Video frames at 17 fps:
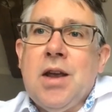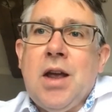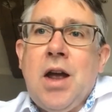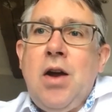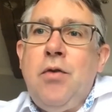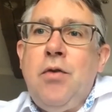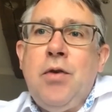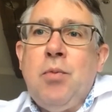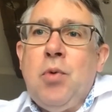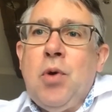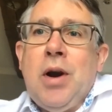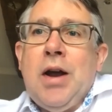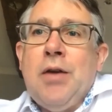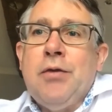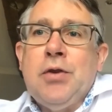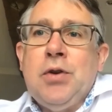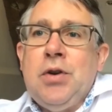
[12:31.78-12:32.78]
COVID will
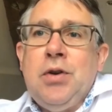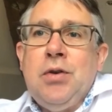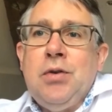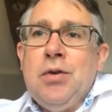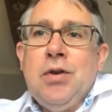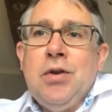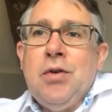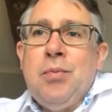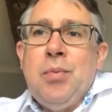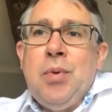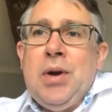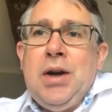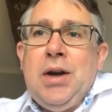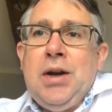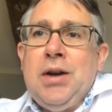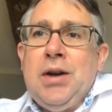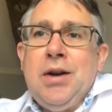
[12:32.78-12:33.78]
have to have
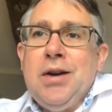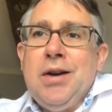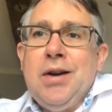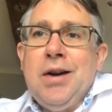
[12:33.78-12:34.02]
been